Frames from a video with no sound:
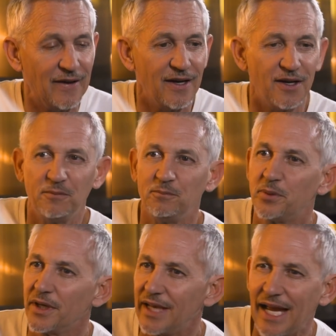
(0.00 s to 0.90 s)
Um,
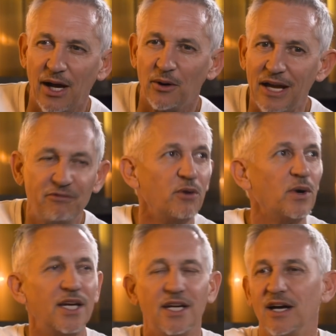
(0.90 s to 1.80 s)
but now,
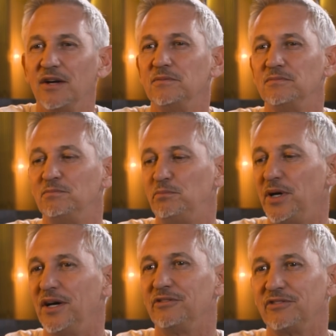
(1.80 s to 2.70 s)
everywhere you go,
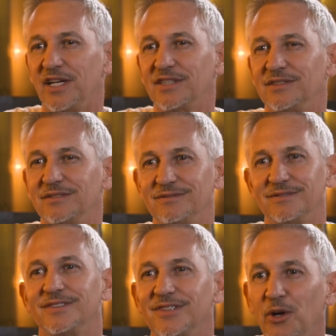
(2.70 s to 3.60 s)
perfect.
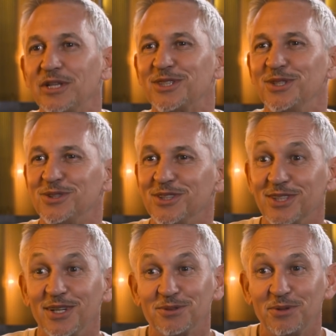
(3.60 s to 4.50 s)
No
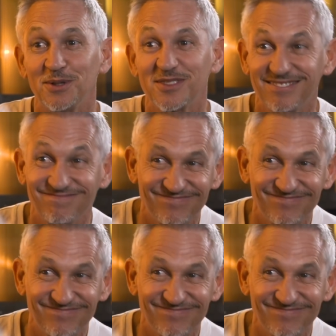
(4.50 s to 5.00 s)
excuses, though, I suppose. Mm.